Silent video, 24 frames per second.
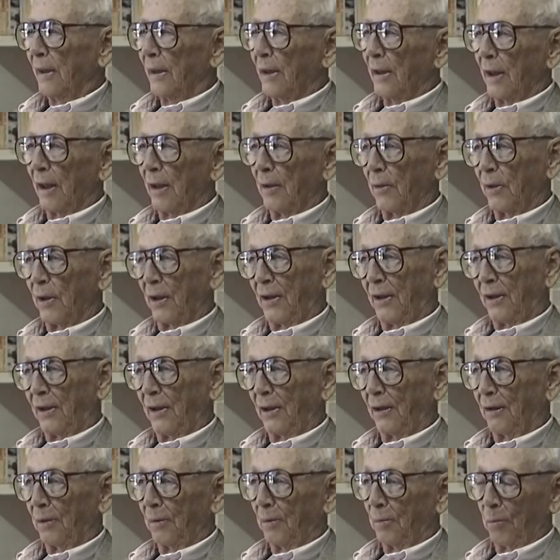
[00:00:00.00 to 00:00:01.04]
and we
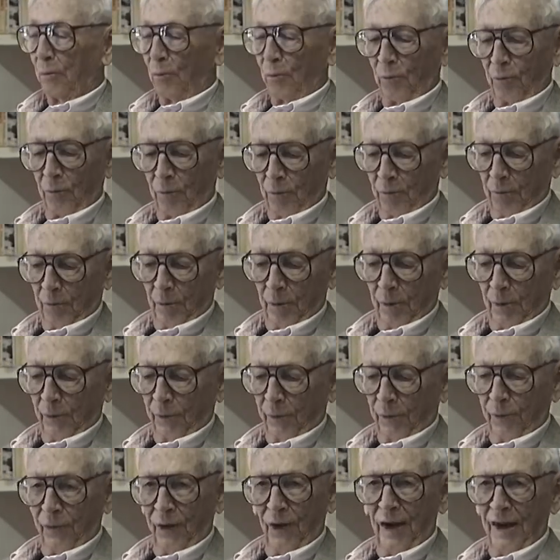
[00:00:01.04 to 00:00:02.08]
still were
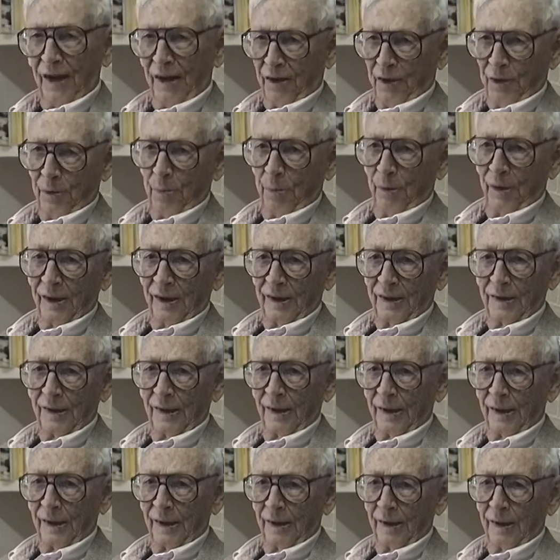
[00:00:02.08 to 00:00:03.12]
friends. But
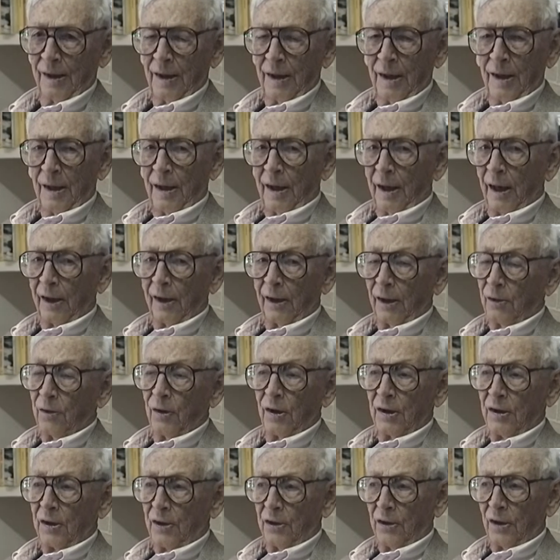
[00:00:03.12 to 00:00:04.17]
uh, and of
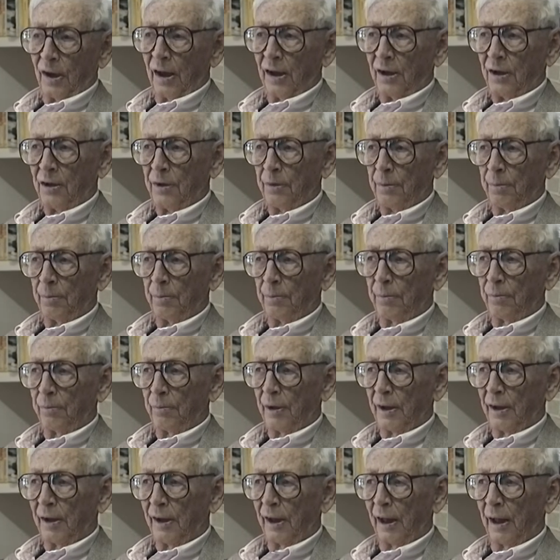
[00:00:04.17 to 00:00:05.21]
course, Josh
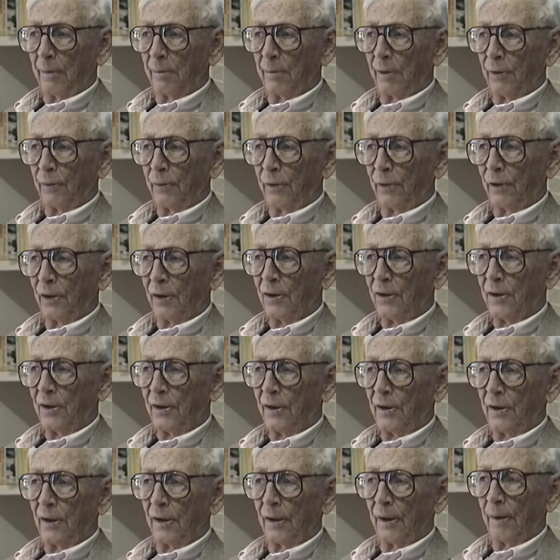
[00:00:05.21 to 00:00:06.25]
became the
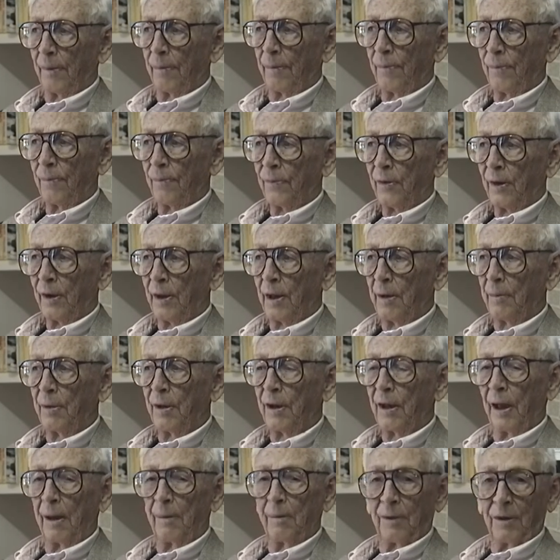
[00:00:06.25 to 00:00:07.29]
first. Uh, he
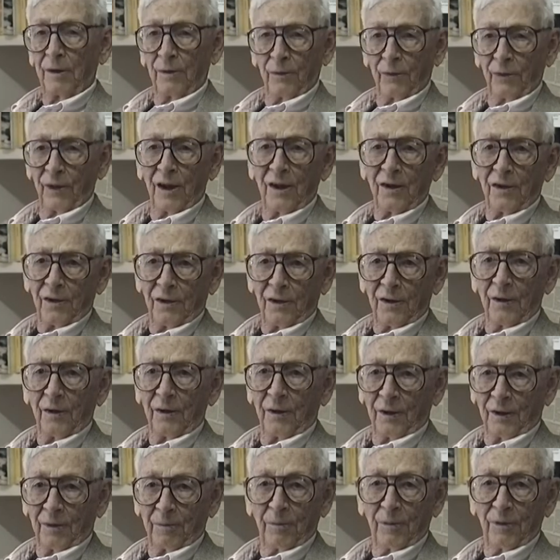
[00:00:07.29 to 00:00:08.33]
became convinced of
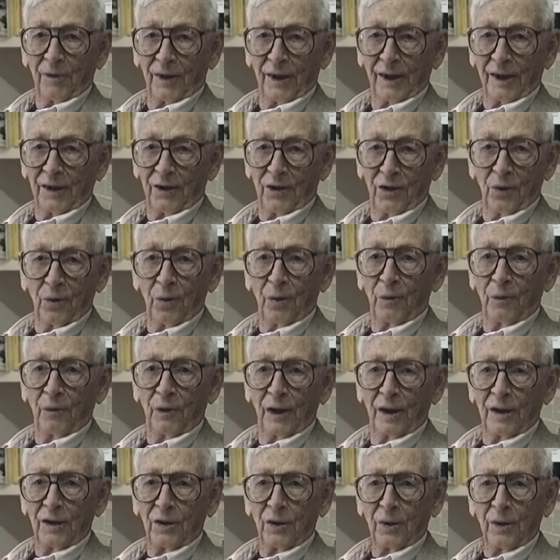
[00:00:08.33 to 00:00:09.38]
the thing too
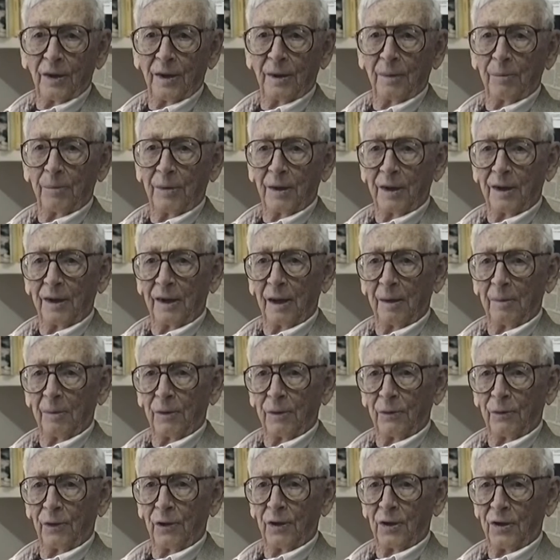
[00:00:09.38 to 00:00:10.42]
eventually and became the
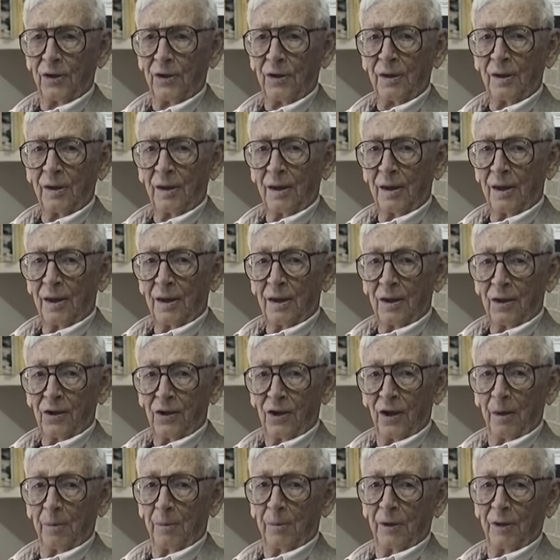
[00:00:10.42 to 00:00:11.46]
first
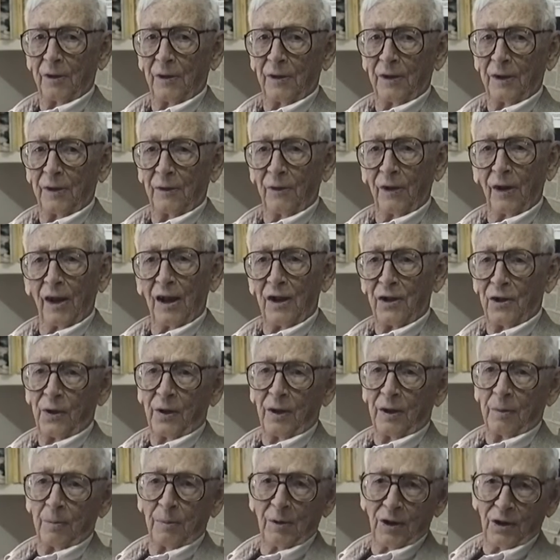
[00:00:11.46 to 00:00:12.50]
chairman of the advisory
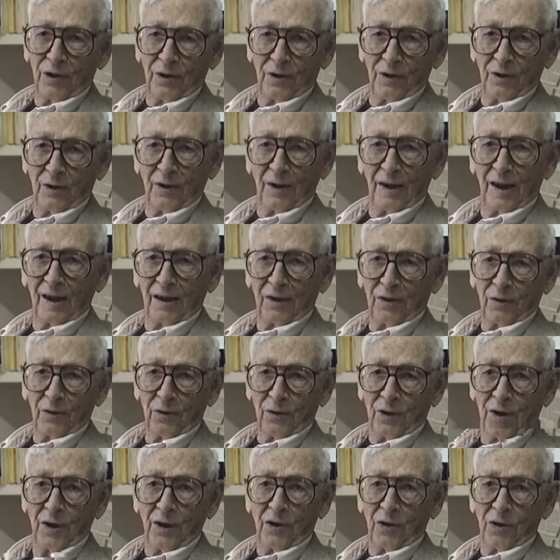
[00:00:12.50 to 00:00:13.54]
commission of the National
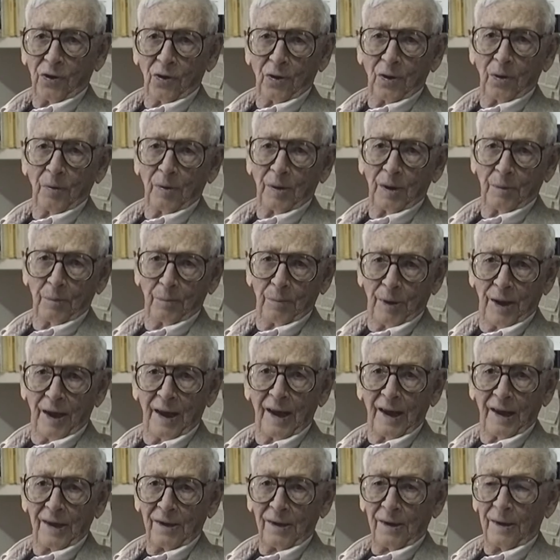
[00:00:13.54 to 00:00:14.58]
Seashore when it
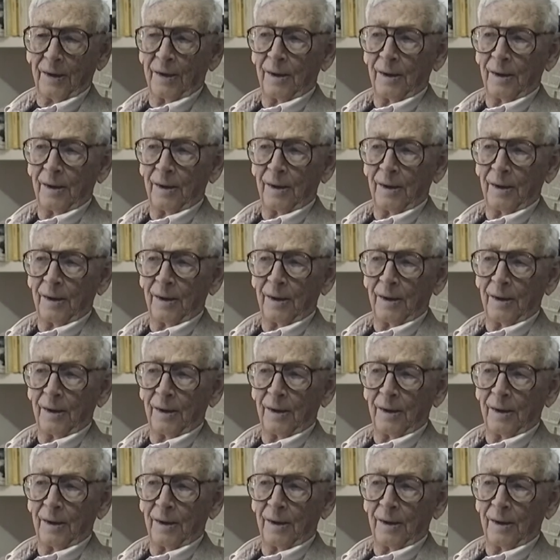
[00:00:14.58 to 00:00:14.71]
passed.